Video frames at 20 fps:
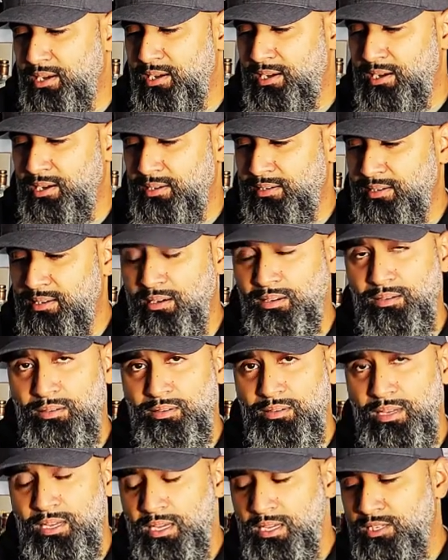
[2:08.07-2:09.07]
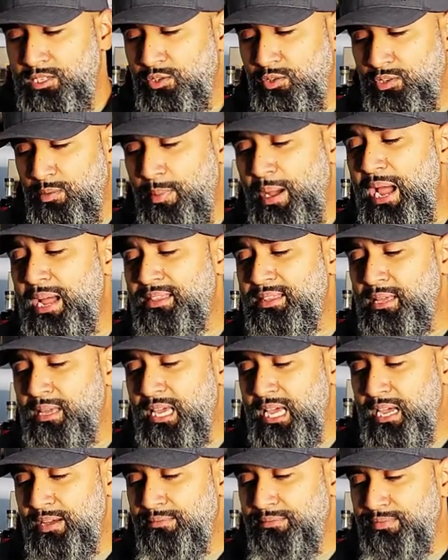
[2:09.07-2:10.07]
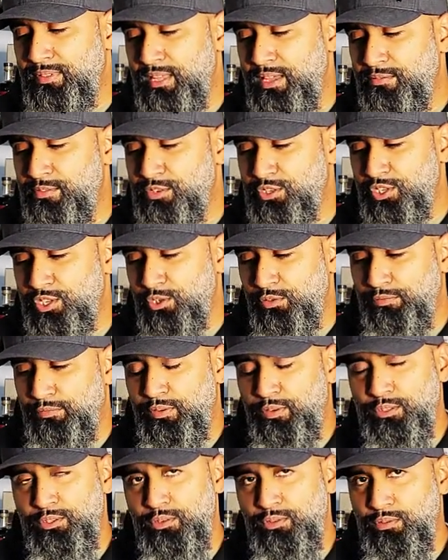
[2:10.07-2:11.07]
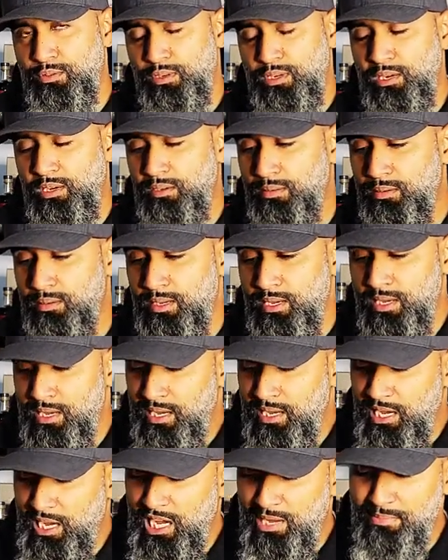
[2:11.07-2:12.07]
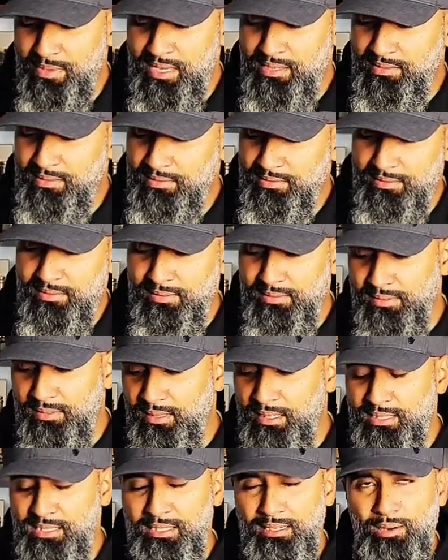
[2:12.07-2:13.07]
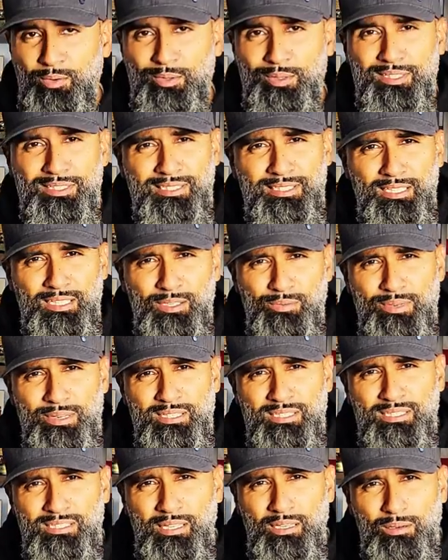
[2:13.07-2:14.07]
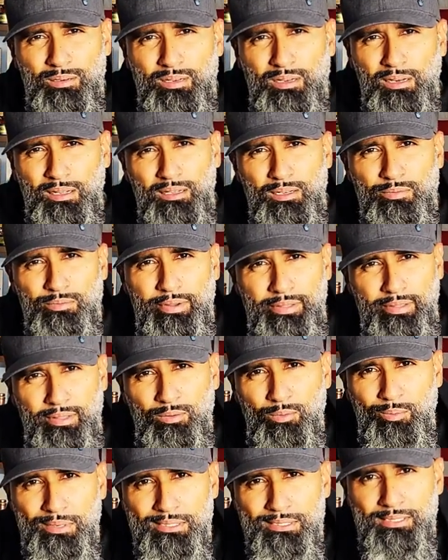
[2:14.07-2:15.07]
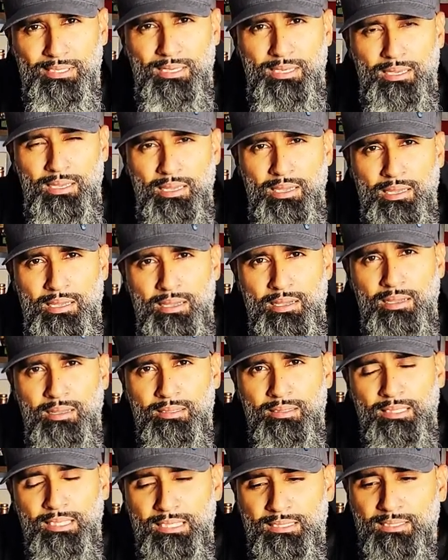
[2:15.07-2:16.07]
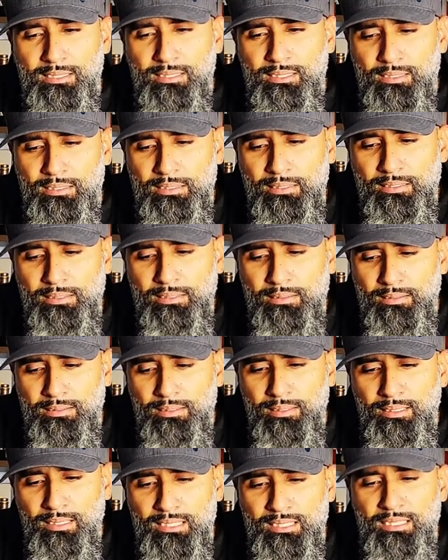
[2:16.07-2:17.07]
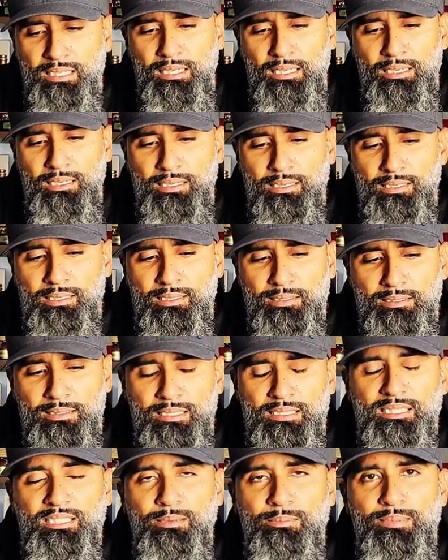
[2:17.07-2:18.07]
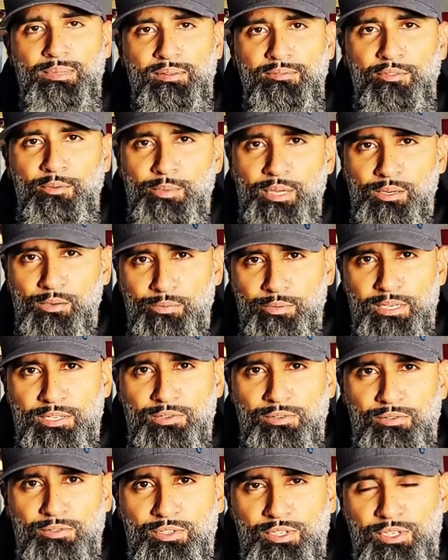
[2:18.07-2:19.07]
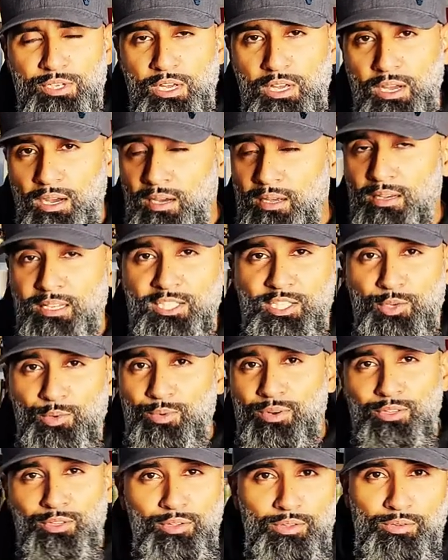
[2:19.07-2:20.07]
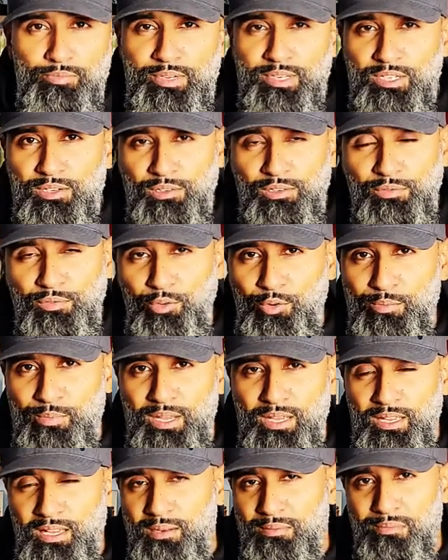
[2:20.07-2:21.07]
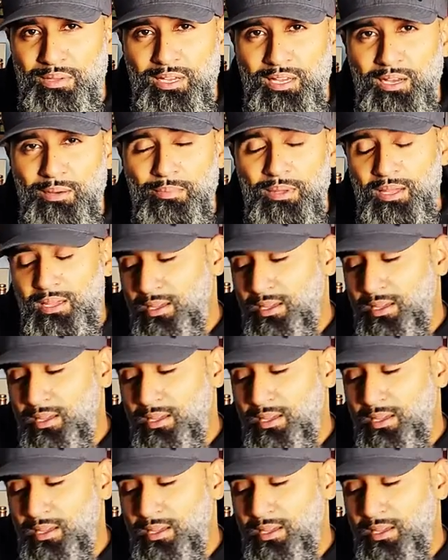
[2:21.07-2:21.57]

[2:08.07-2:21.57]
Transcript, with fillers: uh, colored. So on the back, they have never chill filter or colored. I mean, Listen, are distilleries still coloring their whiskey? That's that's uh that's something for me to research. Unless you want to do the research for me and hit me up,